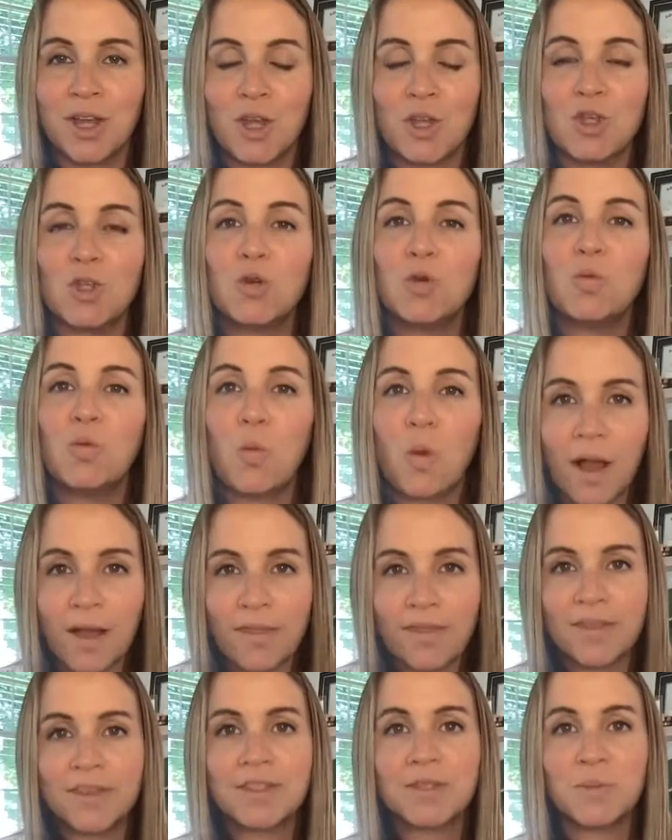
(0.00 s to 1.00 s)
You
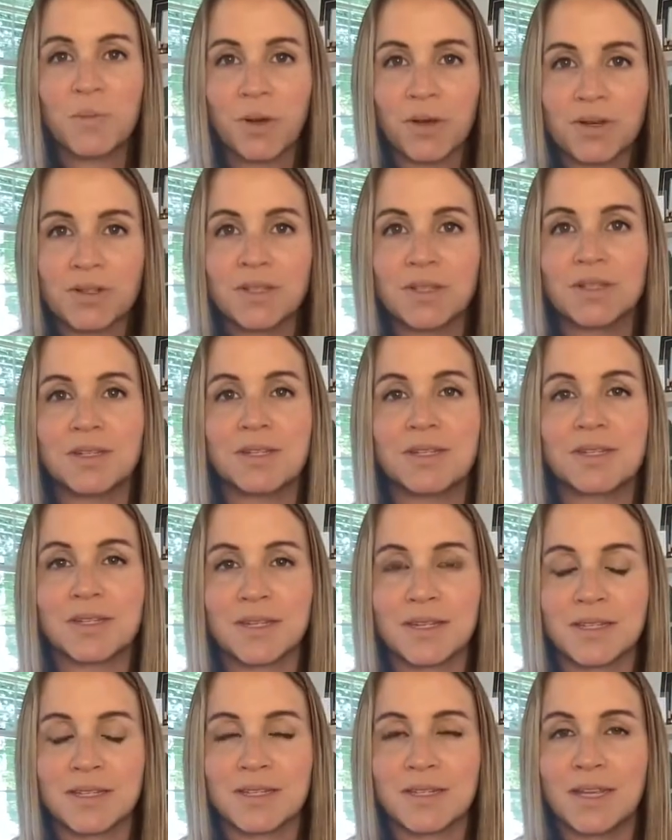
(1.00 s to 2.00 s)
want this person to
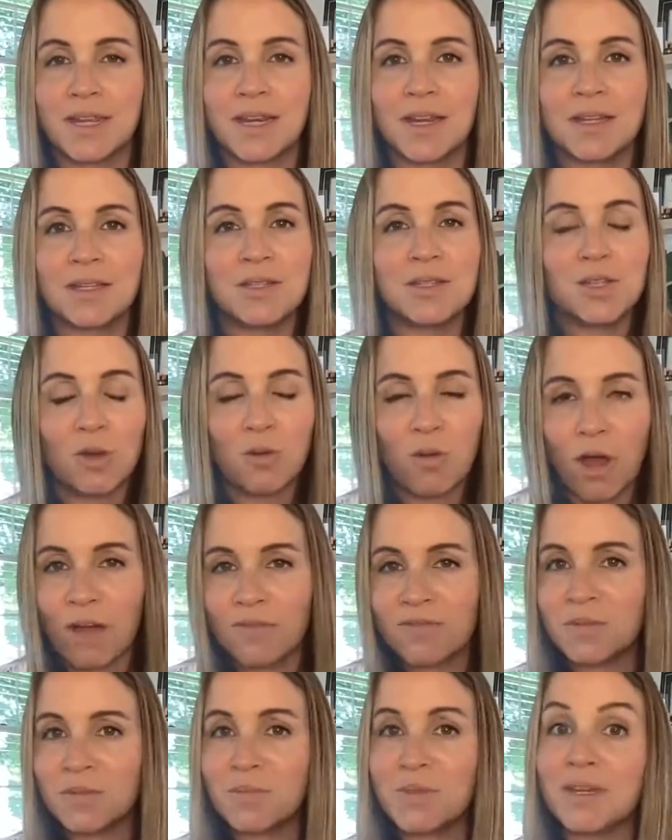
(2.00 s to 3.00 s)
succeed, and so
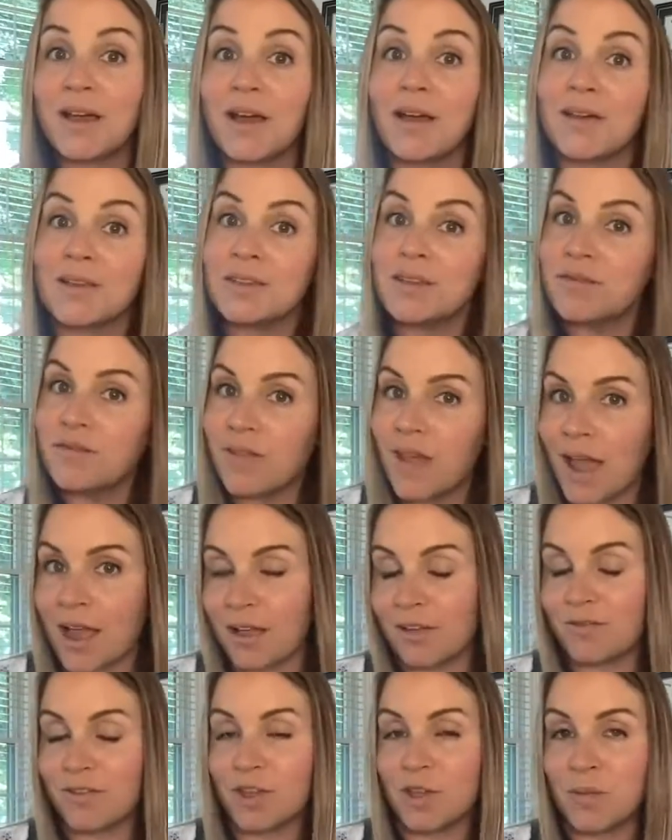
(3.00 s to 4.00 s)
often because of lack
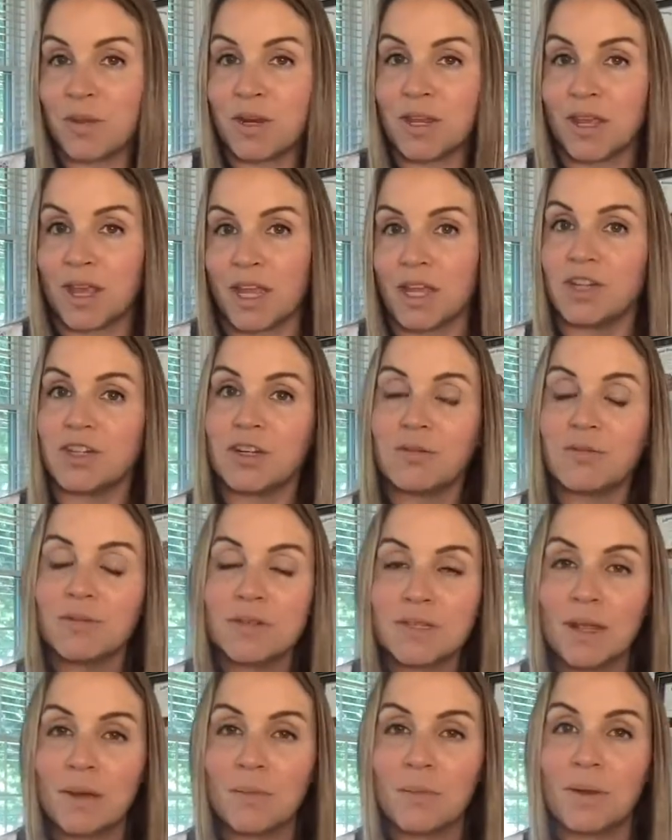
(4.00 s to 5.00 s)
of communication,
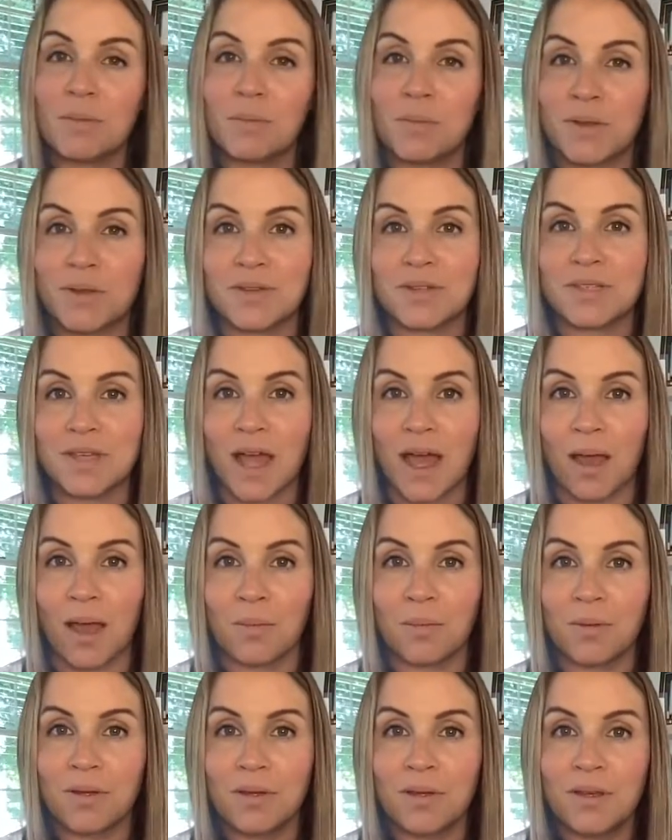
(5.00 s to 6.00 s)
resentment builds up.